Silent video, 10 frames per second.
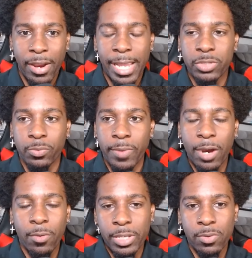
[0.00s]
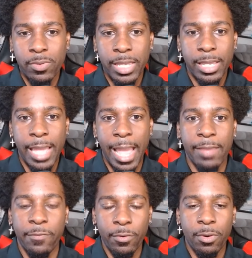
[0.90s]
It's rare when you get
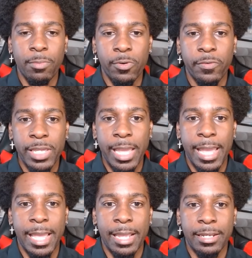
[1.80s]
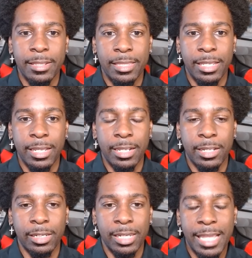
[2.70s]
a full movie and the
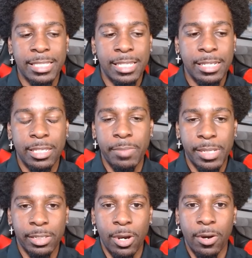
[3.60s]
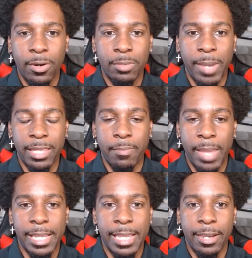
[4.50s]
lesson to be learned by the
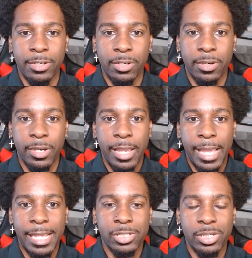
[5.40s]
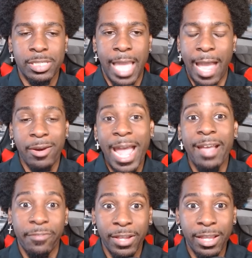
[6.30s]
main character is just how to
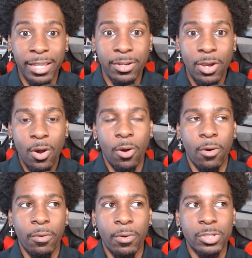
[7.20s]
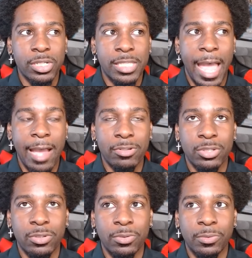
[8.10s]
have fun or just how
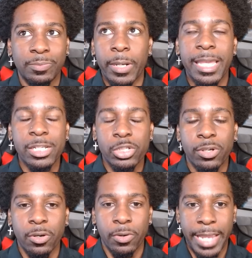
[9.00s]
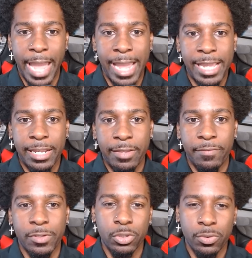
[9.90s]
to get your
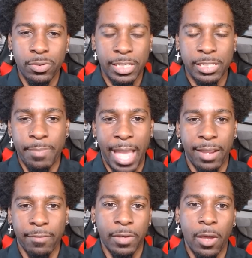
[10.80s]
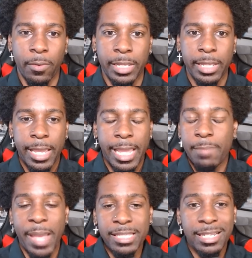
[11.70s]
creative juices back flowing. He
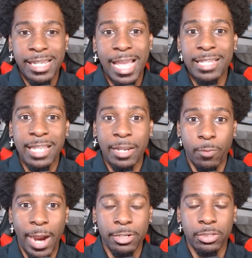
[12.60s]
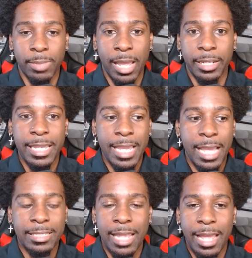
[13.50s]
basically has like writer's block. He
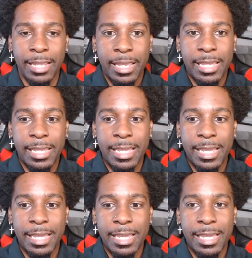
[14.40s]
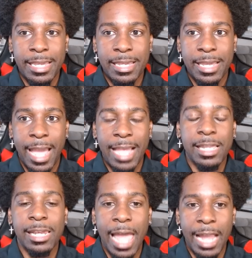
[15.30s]
has like, he has
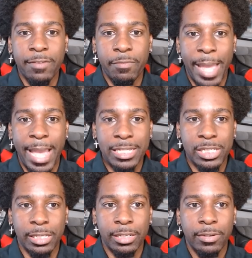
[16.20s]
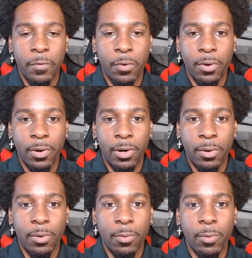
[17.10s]
a lack of passion for
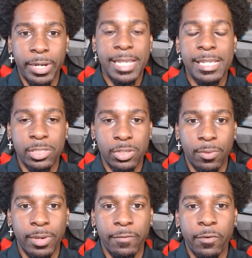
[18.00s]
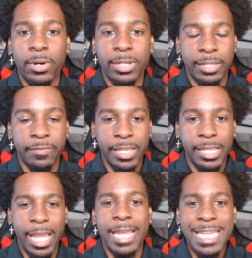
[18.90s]
what he's doing for a
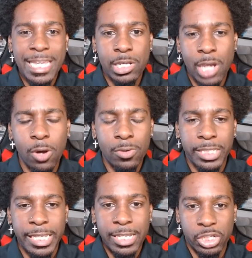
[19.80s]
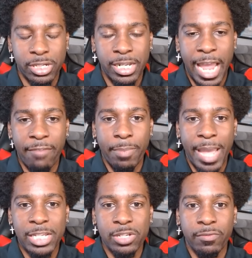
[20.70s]
living, and he knows he should have a
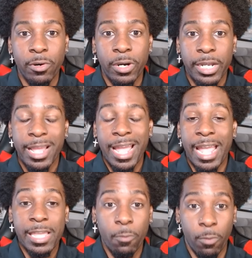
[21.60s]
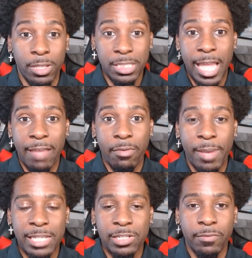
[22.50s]
passion for it, and he wants to have a
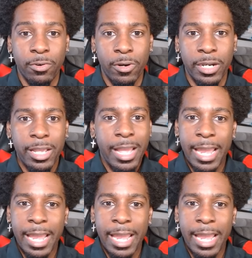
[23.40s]
passion for it.